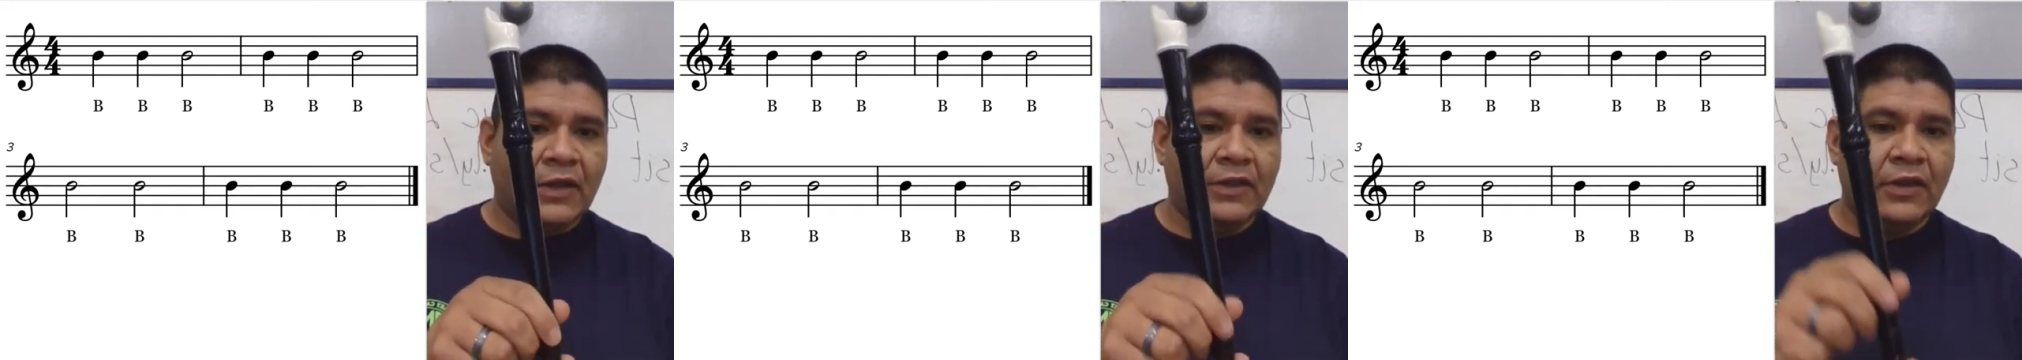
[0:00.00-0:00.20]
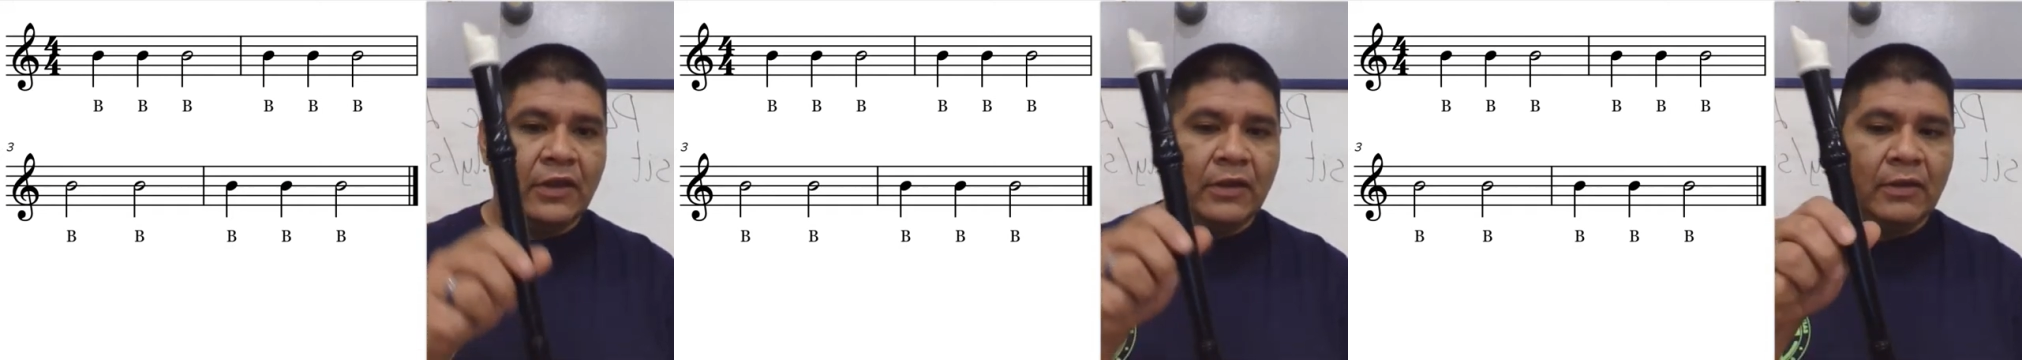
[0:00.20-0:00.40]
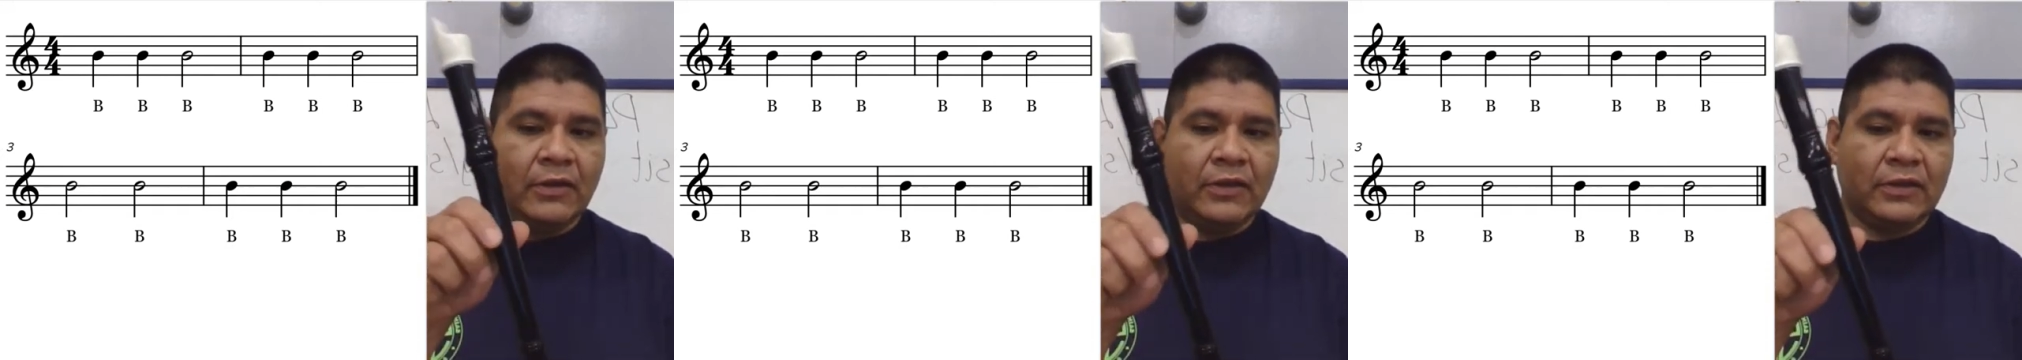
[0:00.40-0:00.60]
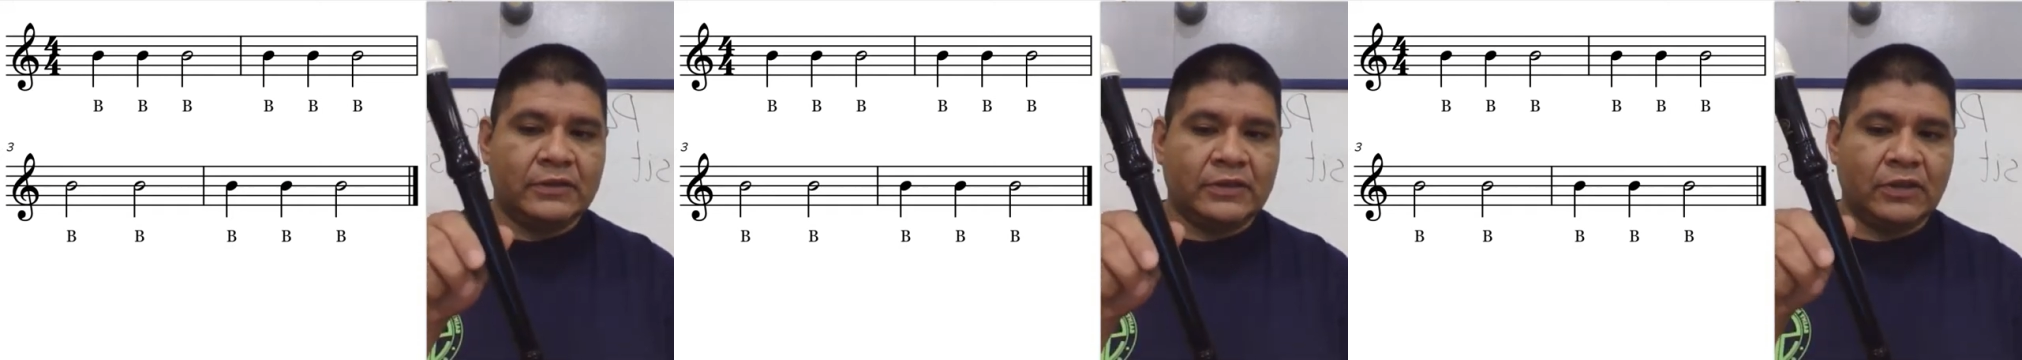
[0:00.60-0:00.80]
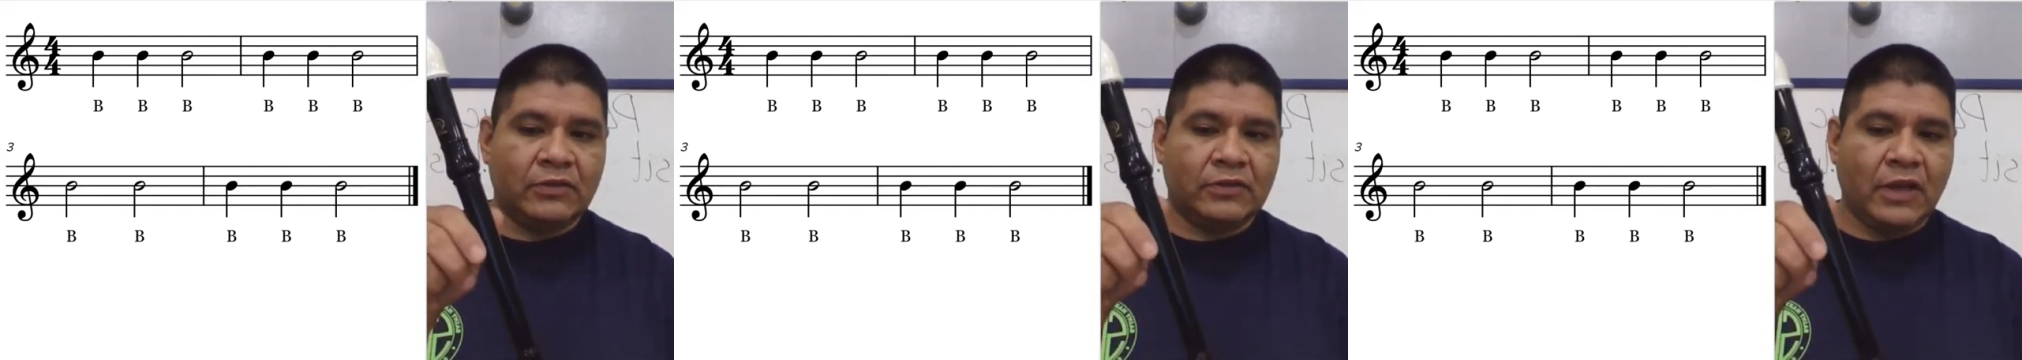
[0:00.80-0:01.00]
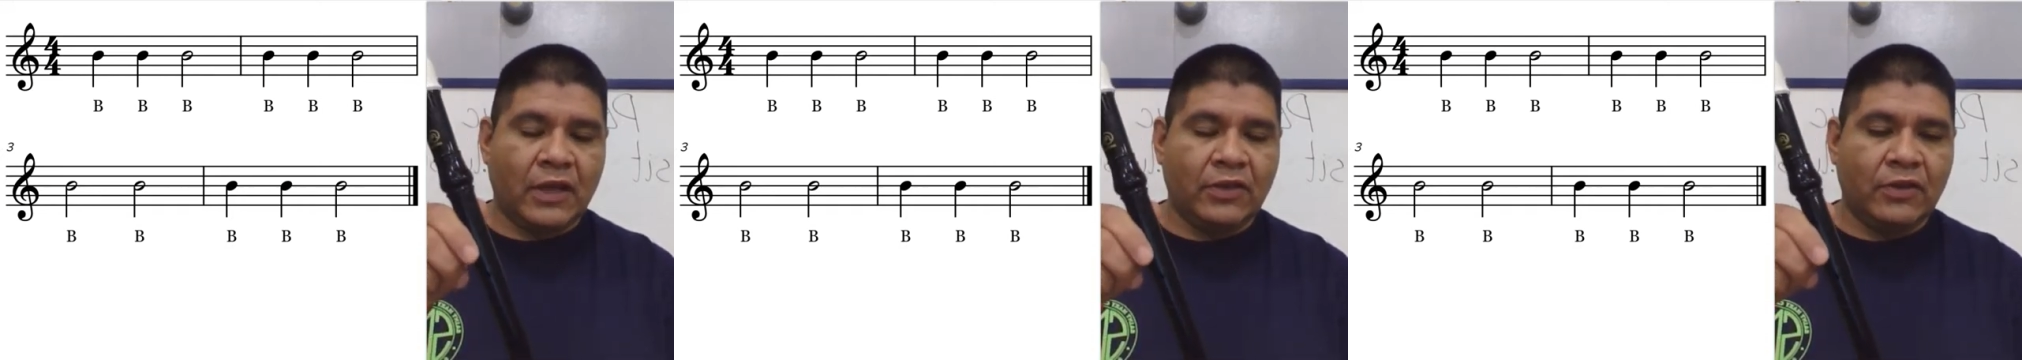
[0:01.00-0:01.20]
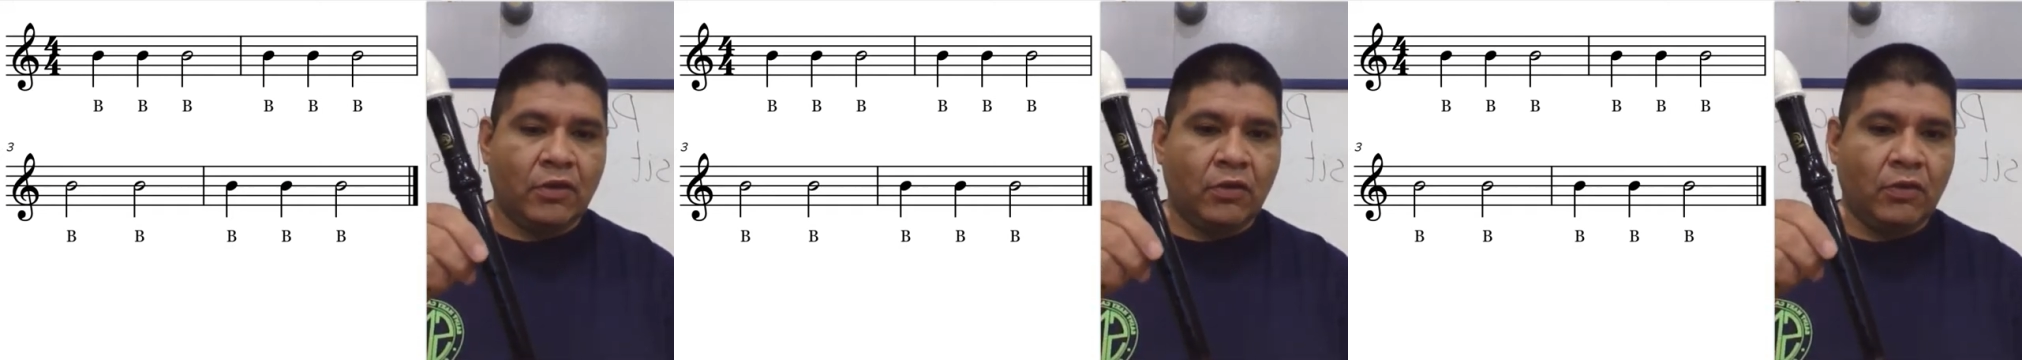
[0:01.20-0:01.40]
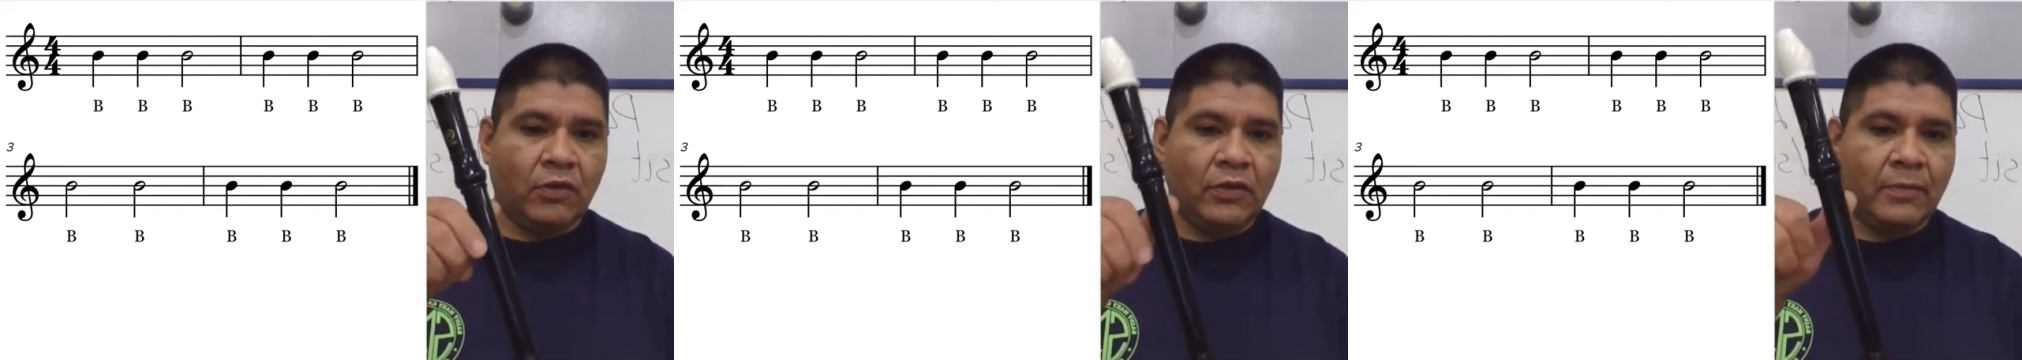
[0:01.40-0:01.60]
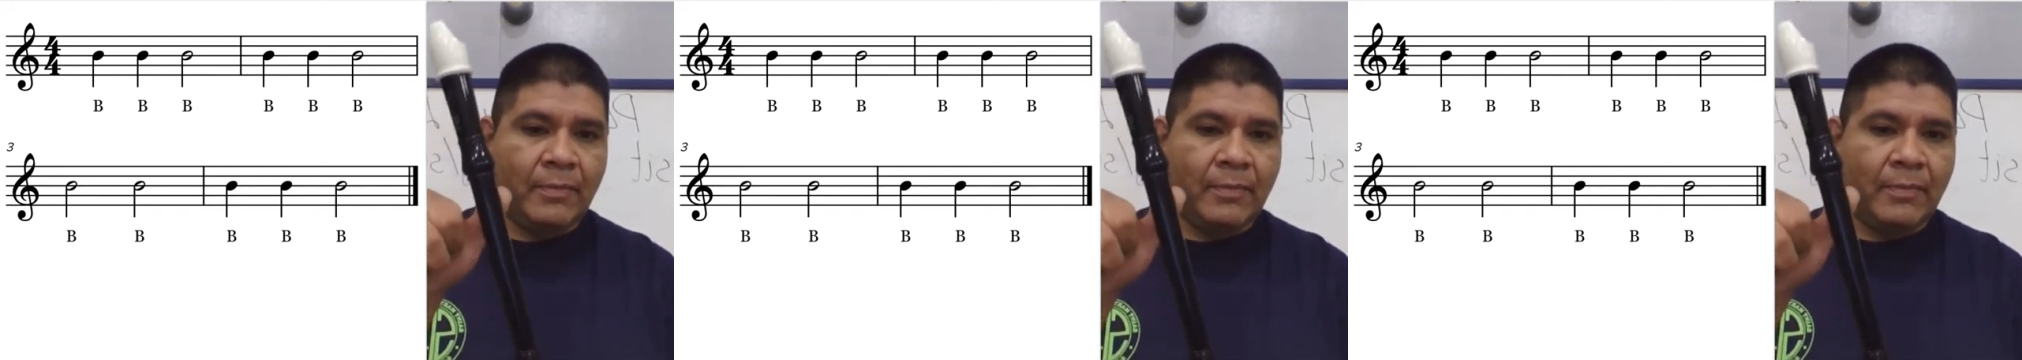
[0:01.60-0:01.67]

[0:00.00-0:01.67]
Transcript: The single dot in the hole in